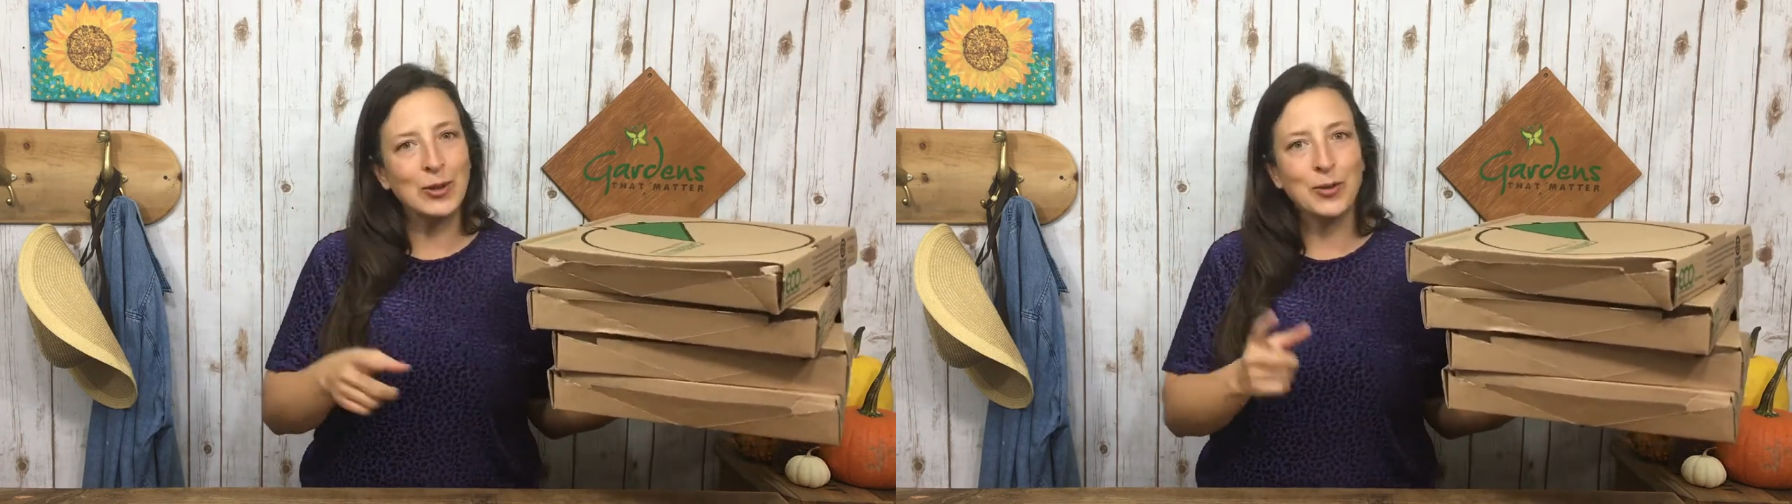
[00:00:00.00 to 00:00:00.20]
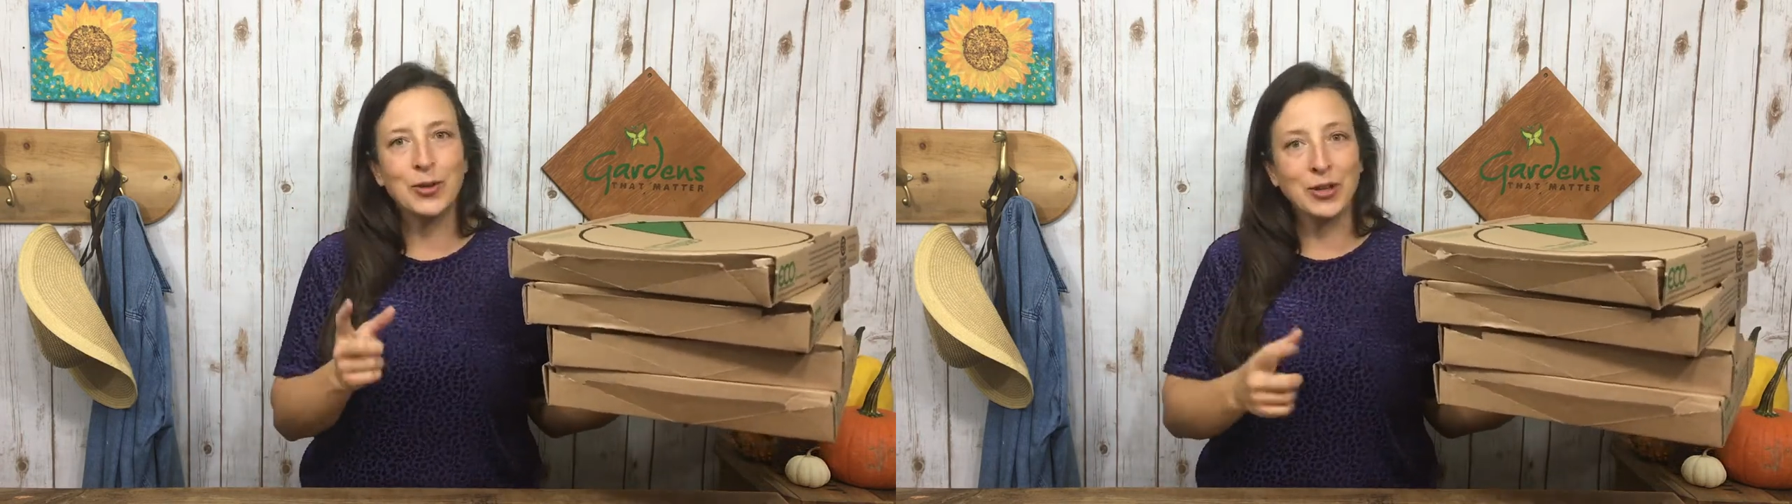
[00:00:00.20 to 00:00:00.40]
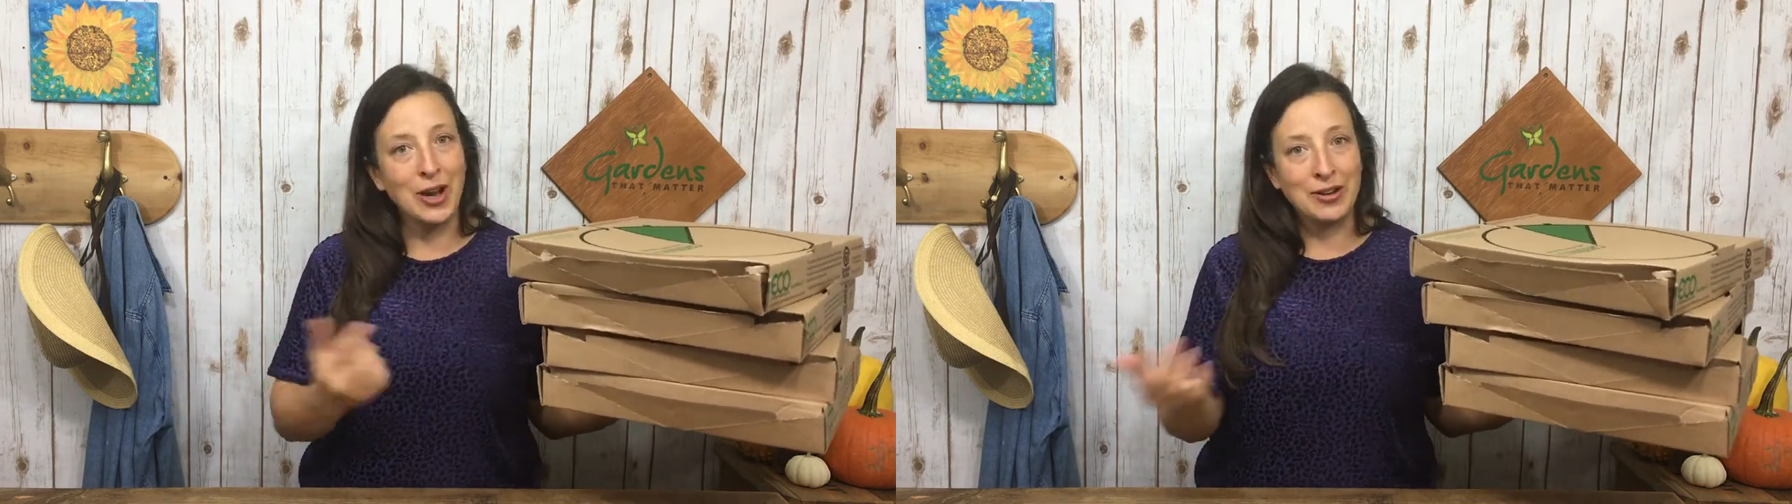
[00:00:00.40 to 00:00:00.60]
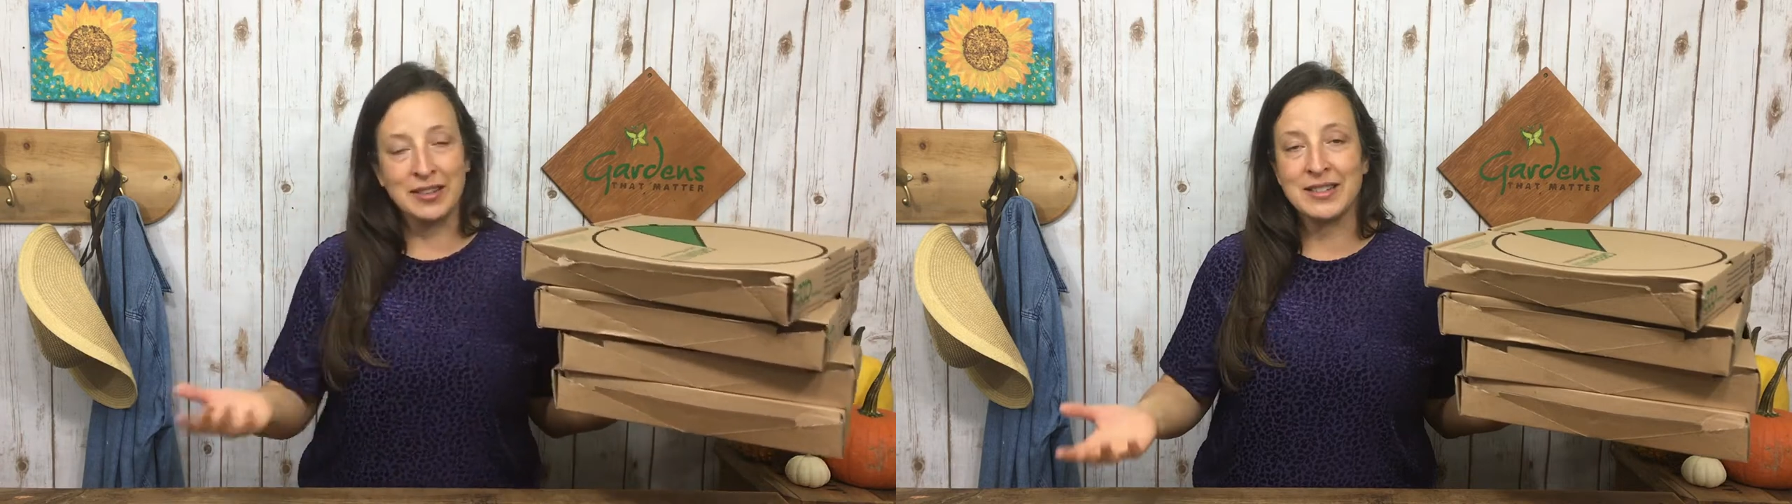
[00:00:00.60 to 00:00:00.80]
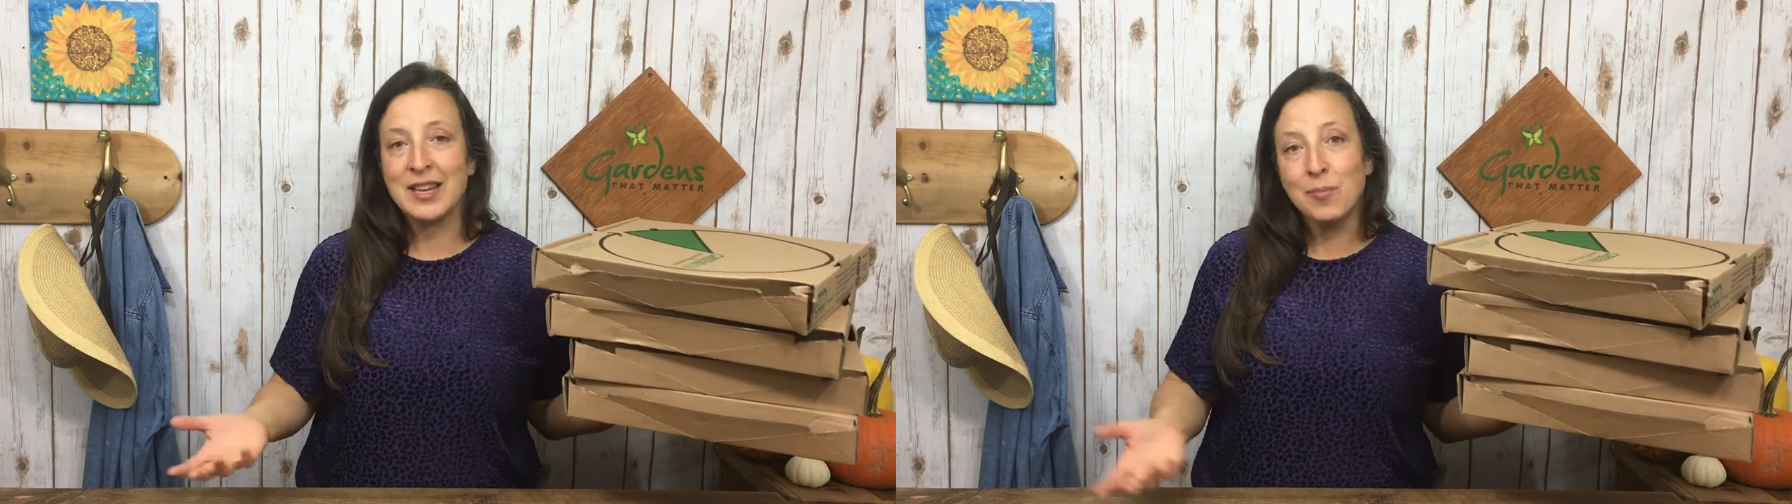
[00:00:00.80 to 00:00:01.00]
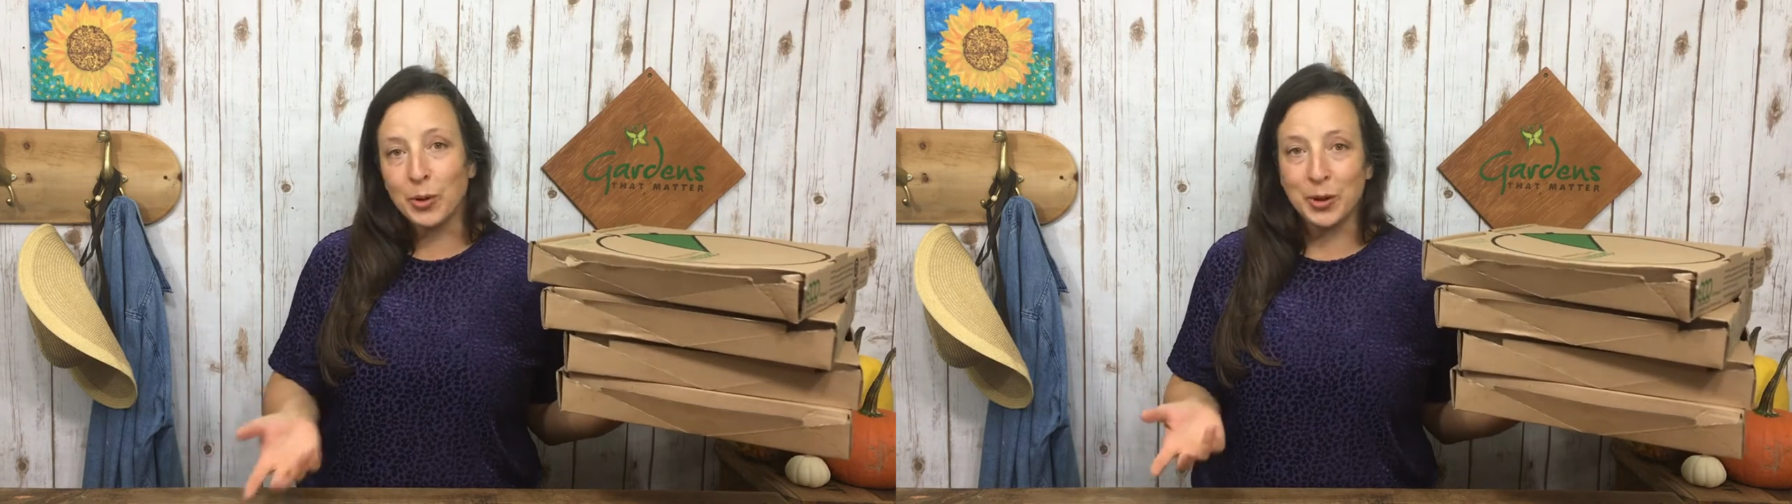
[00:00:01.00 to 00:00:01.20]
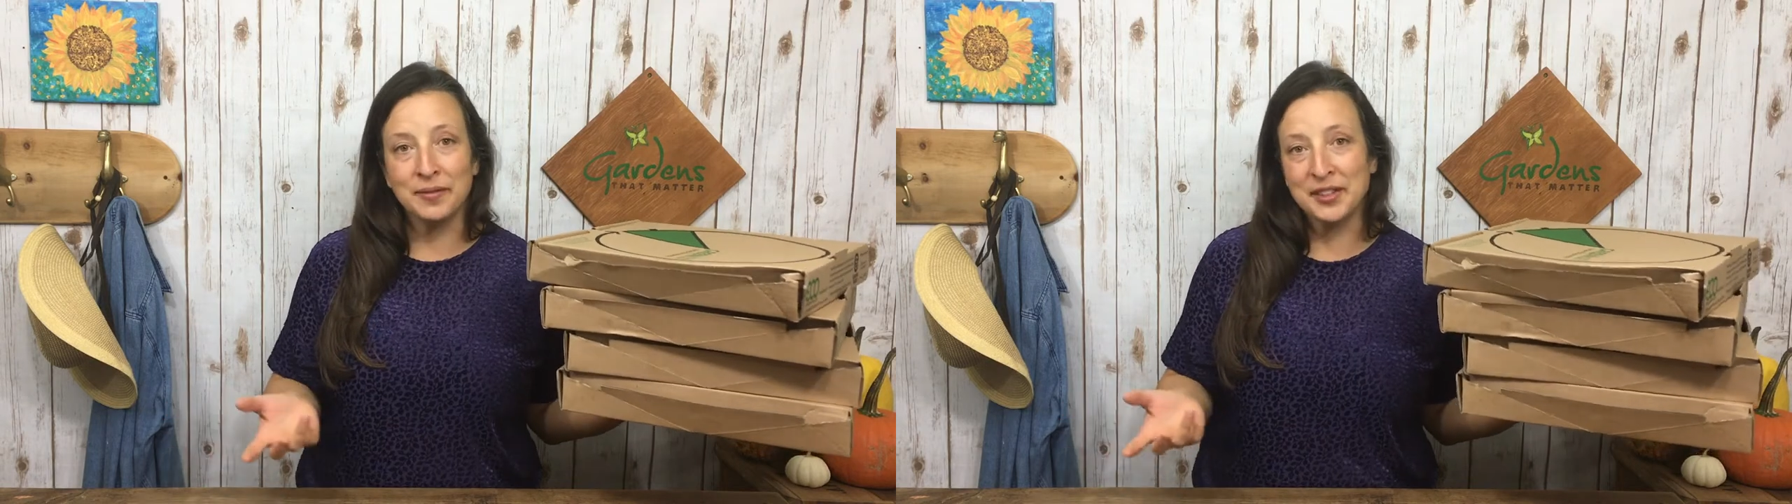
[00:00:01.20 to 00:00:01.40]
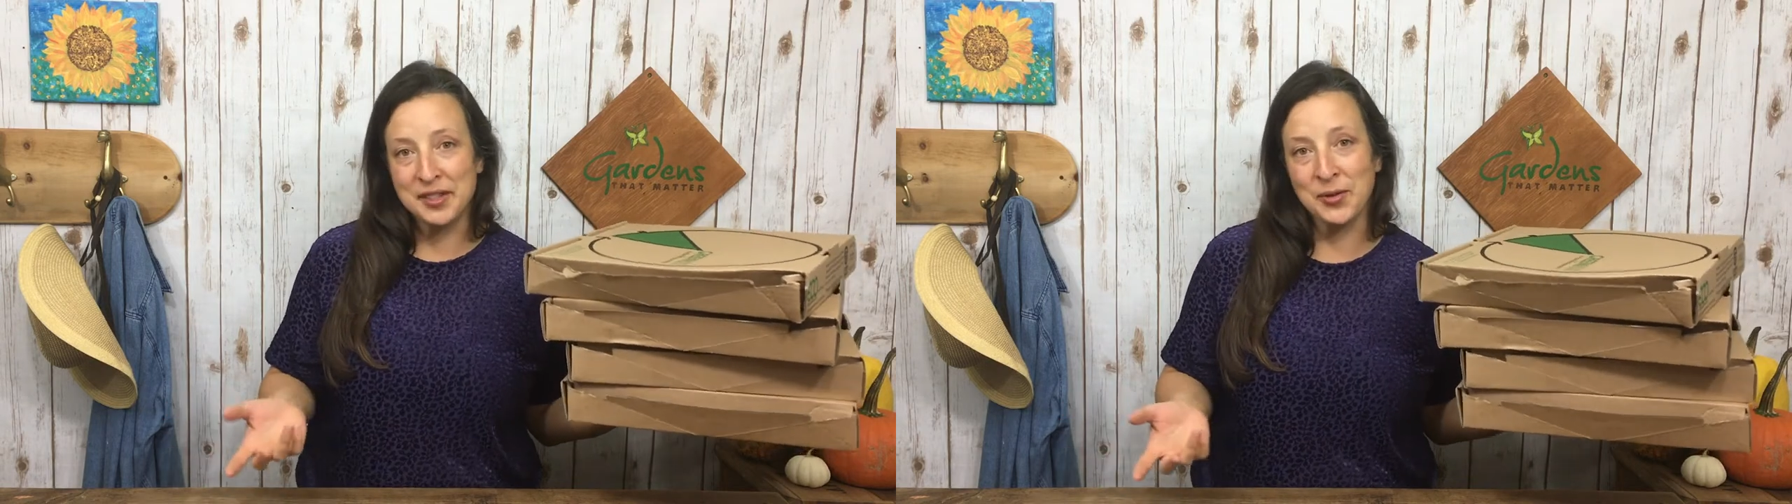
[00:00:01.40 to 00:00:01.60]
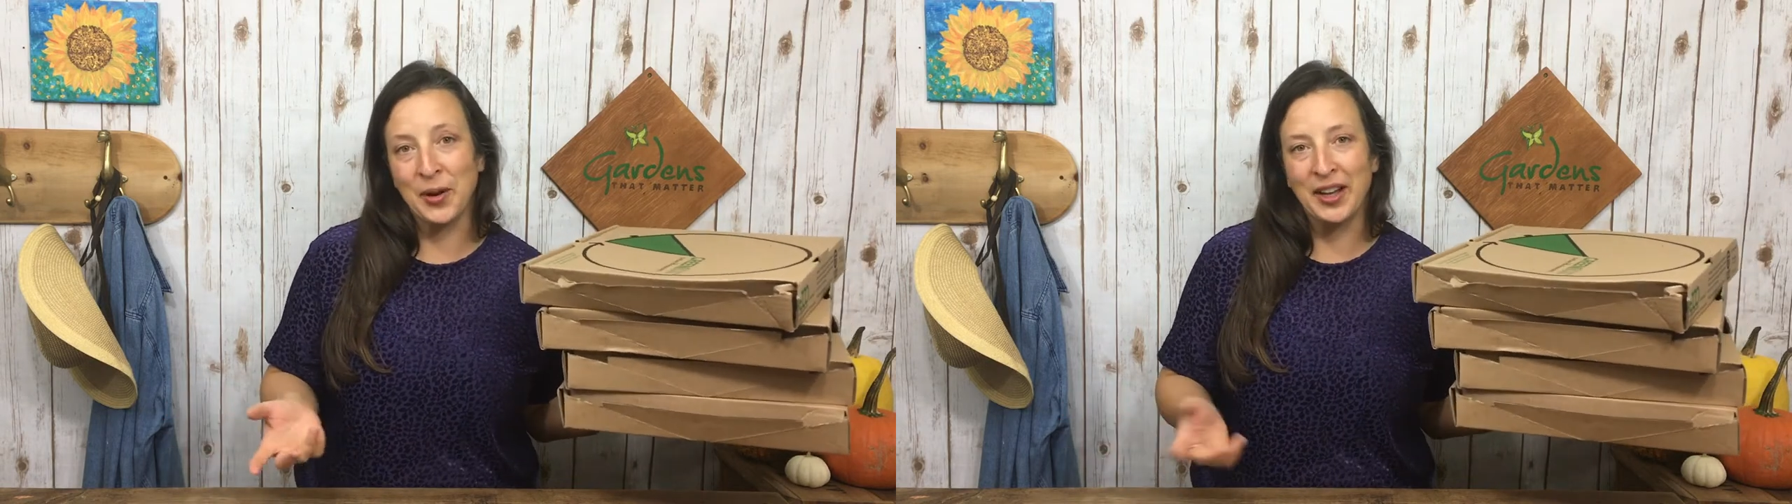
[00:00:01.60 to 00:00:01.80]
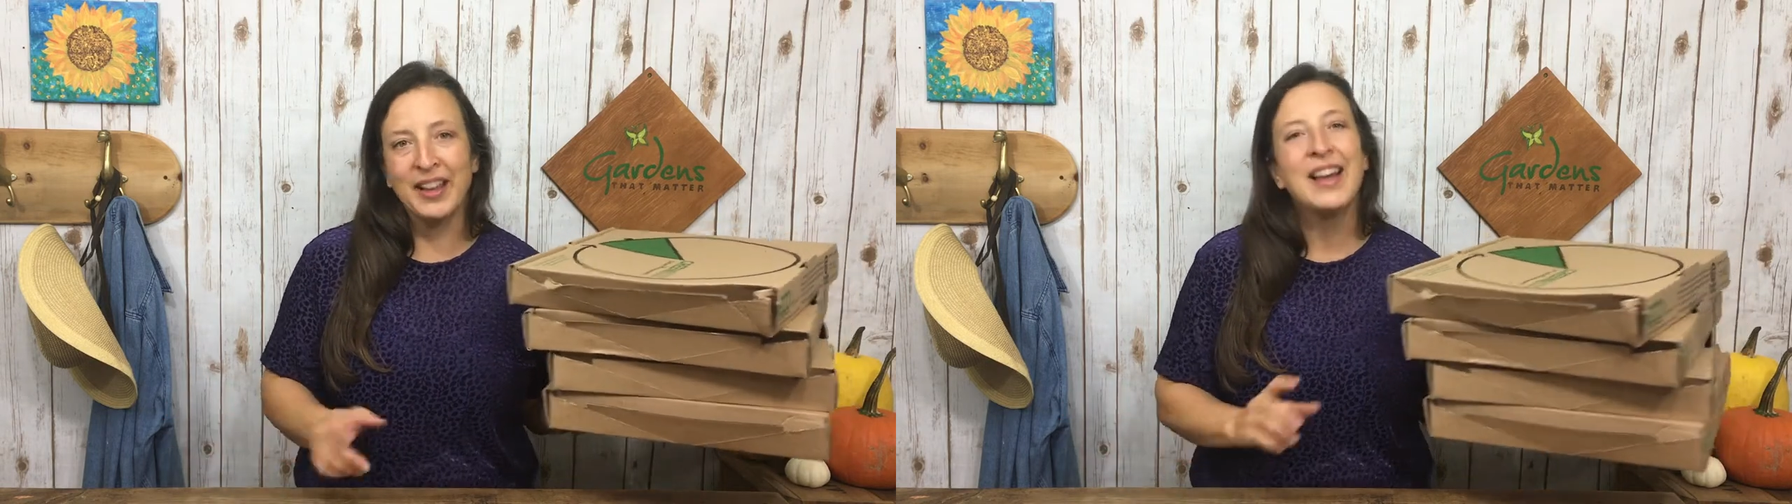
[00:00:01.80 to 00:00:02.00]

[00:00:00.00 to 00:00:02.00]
your garden to improve your soil.